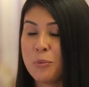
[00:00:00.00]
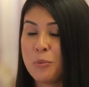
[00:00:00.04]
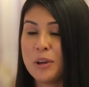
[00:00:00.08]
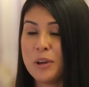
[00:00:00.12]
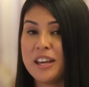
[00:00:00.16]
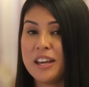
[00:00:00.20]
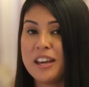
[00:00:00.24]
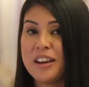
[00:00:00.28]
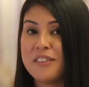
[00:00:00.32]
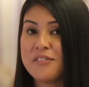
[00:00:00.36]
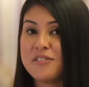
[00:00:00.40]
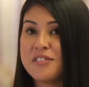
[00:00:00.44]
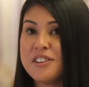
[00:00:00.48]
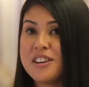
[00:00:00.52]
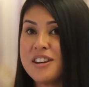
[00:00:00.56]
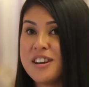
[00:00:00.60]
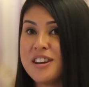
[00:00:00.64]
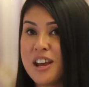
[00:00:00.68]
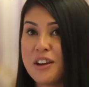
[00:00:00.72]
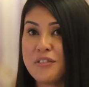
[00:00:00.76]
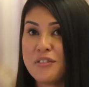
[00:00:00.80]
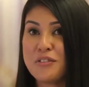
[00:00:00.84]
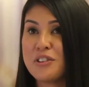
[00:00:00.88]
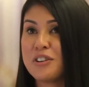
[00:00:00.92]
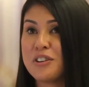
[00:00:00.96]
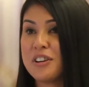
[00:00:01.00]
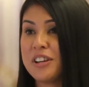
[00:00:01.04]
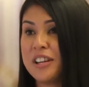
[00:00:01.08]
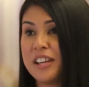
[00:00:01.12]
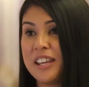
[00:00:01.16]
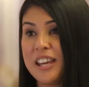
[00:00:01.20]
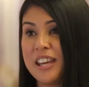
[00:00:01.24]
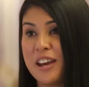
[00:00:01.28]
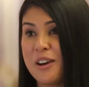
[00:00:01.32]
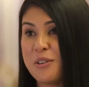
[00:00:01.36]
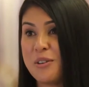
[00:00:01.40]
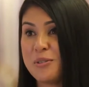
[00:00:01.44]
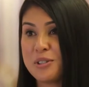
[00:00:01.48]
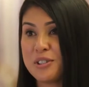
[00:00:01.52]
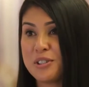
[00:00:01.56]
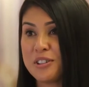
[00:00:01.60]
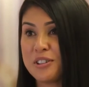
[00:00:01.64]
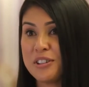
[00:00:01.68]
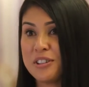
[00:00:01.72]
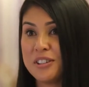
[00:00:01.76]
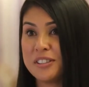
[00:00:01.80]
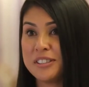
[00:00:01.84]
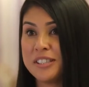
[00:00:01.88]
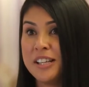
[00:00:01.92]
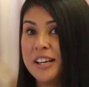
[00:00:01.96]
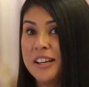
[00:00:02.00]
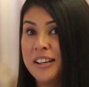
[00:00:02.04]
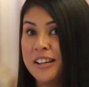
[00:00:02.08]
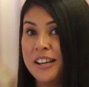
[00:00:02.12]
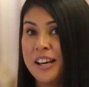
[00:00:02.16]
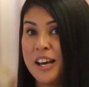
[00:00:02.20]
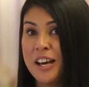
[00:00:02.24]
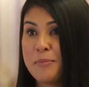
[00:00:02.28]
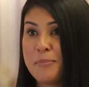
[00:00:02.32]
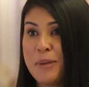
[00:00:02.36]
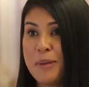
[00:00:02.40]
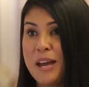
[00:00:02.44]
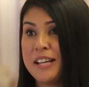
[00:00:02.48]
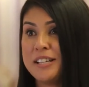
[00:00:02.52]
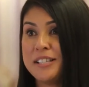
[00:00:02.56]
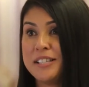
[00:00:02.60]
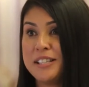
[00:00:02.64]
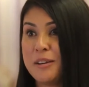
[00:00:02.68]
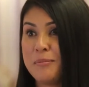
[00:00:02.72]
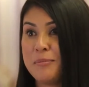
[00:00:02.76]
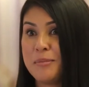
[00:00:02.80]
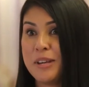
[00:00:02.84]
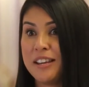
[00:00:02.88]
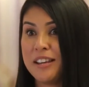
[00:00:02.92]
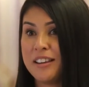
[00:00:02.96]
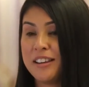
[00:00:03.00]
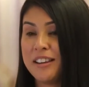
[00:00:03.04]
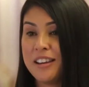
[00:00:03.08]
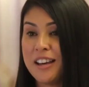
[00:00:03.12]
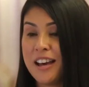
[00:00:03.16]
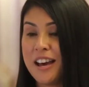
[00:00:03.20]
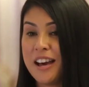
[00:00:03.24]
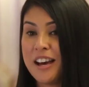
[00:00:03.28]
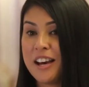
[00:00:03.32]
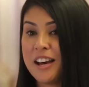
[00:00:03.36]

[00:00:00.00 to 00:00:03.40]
we have never encountered a pandemic.